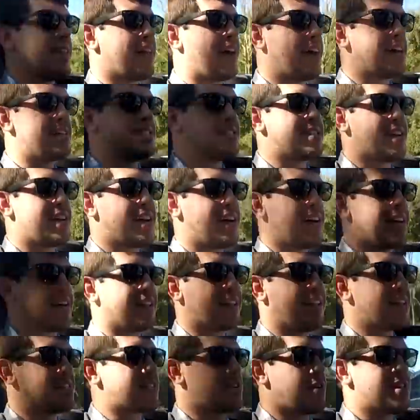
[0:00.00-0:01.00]
That is,
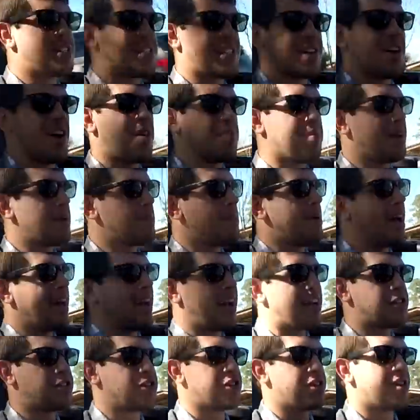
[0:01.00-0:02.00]
that's always the car I'm like, man,
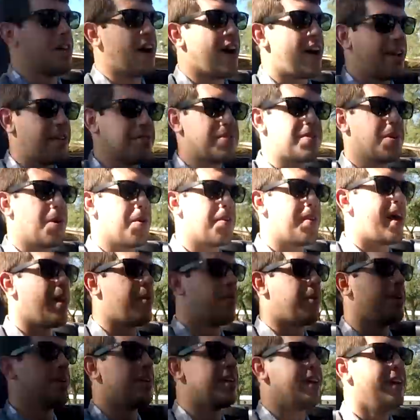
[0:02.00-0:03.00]
I should not have sold that
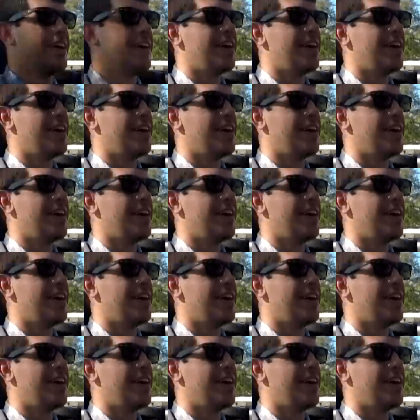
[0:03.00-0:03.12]
one.